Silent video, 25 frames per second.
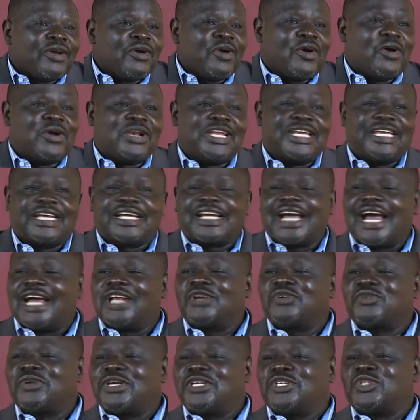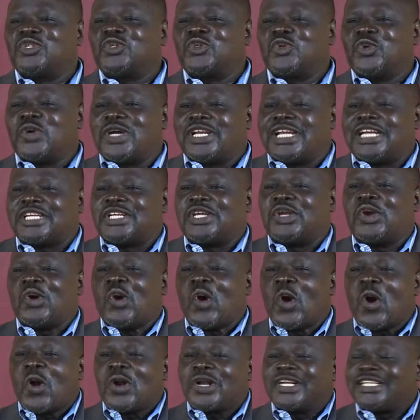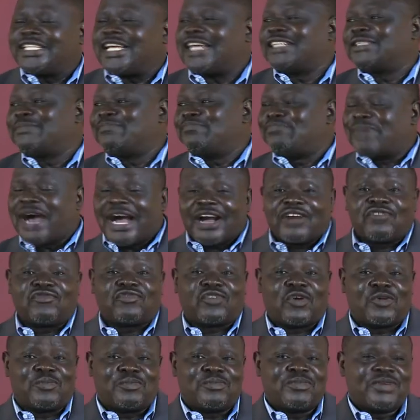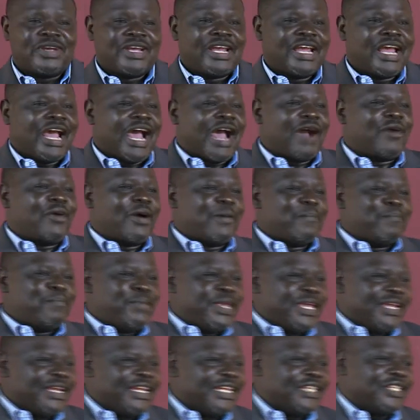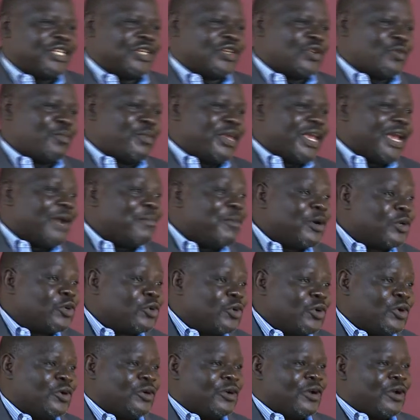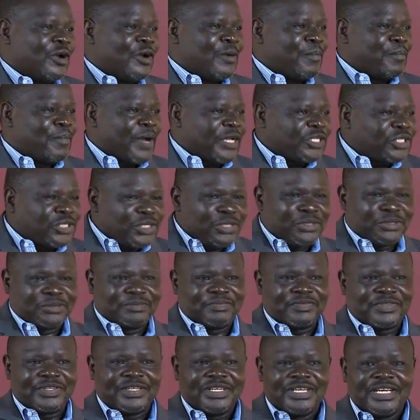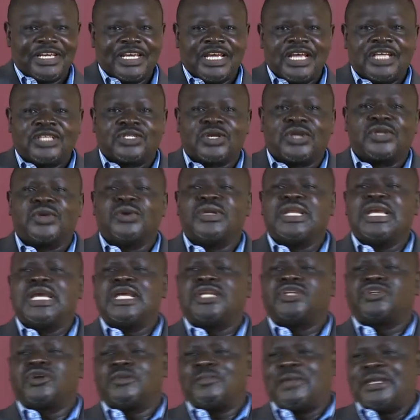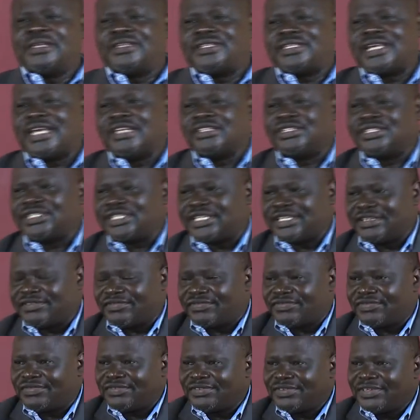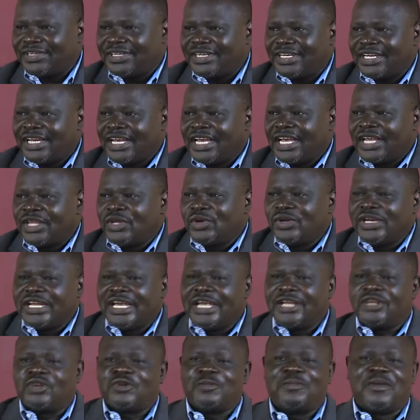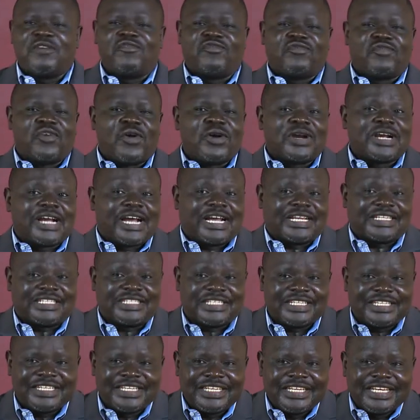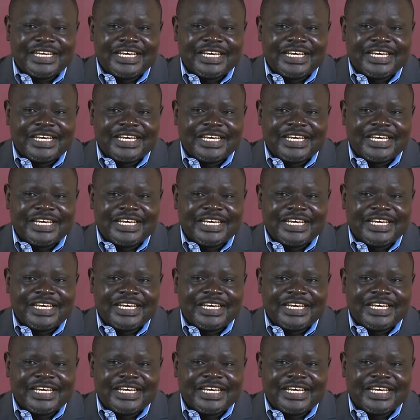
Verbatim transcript: all he can to ensure that he holds us back from our ability to be able to pursue. So you need to be sensitive. You need to be focused.